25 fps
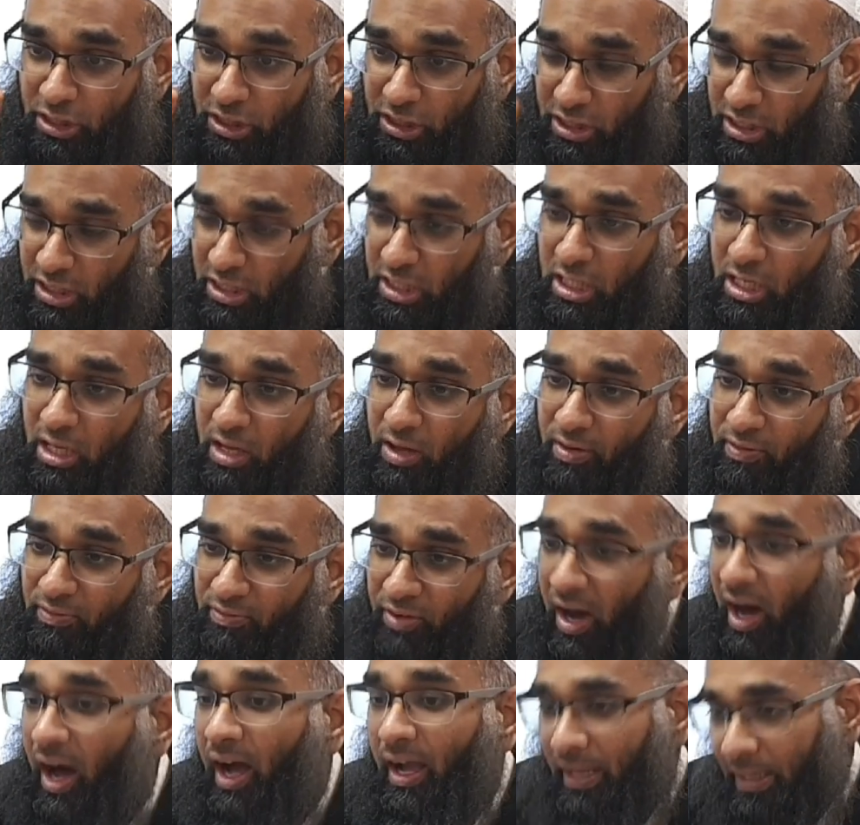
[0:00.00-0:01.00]
the
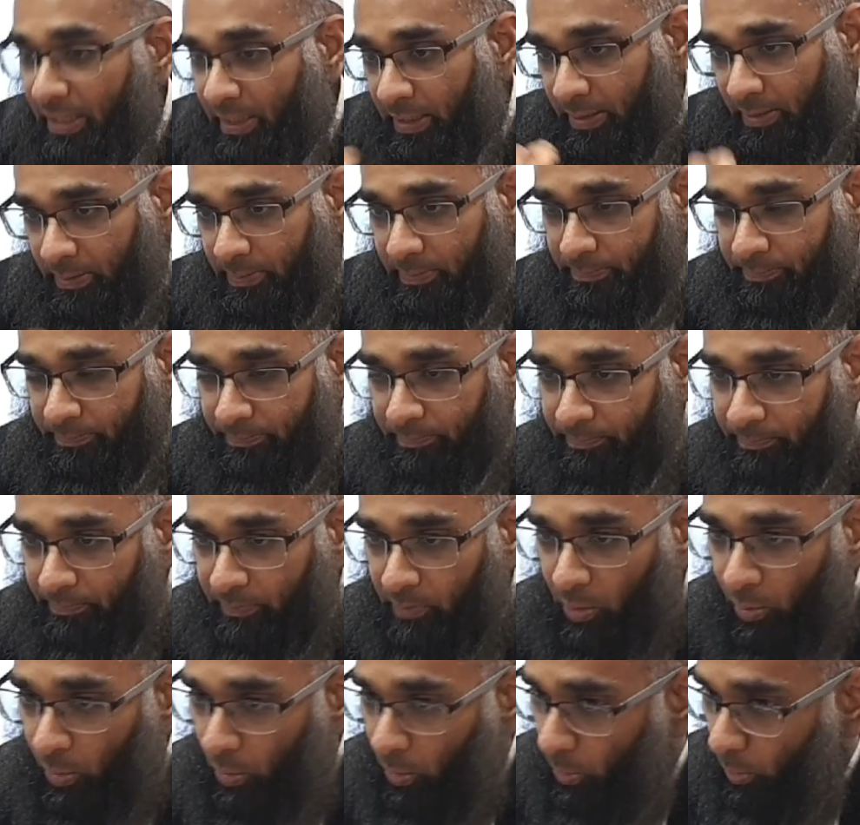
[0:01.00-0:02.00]
fa'il.
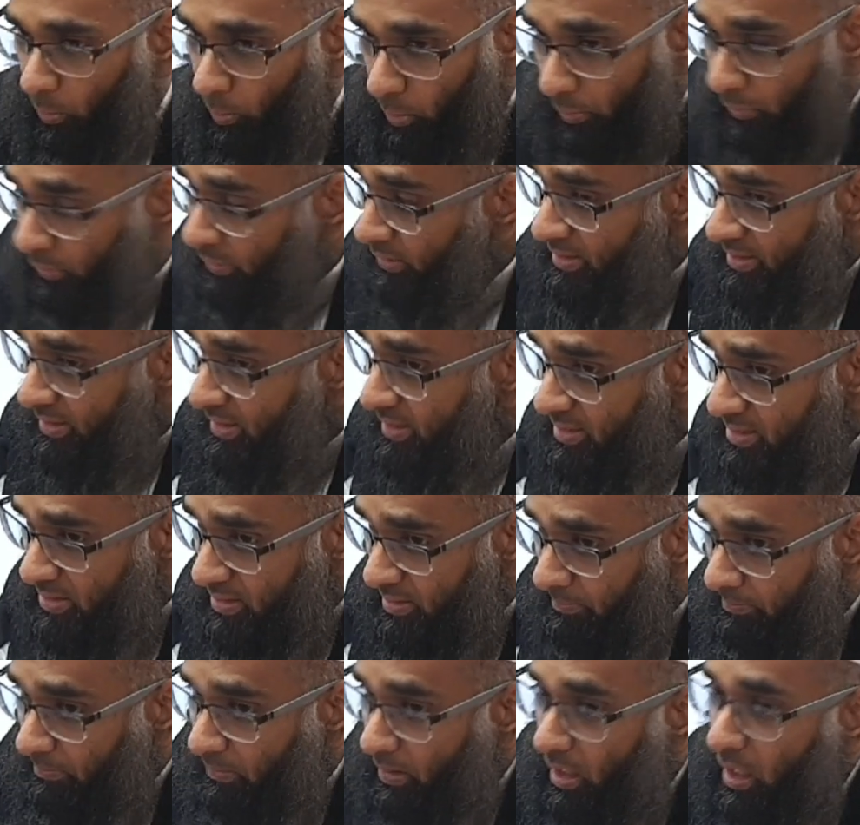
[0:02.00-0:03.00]
What are we going to
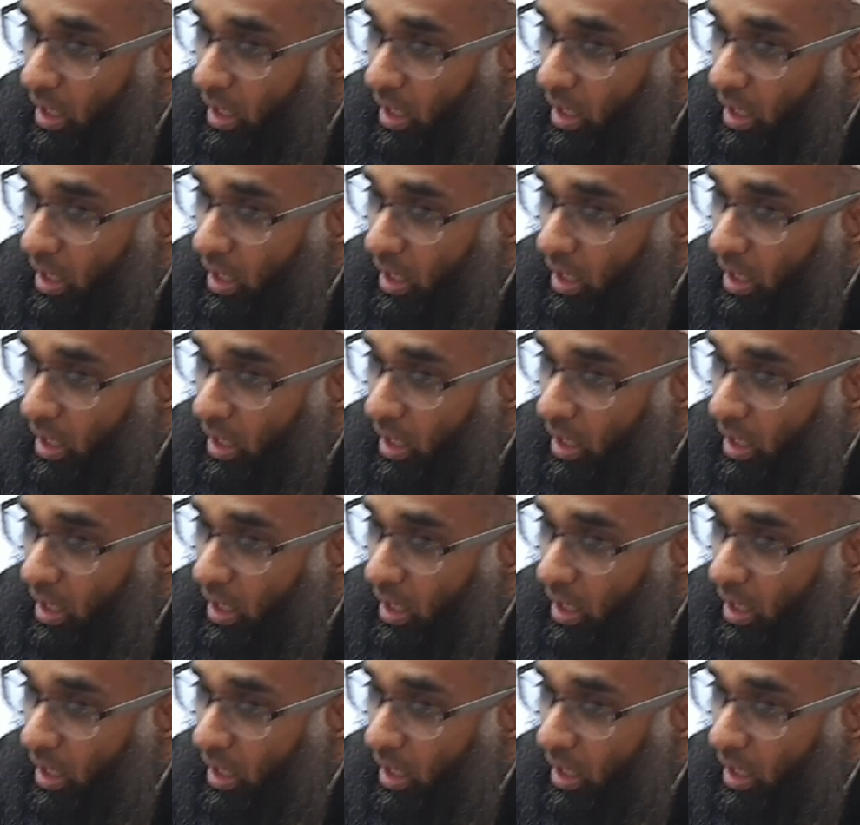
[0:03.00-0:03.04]
discuss?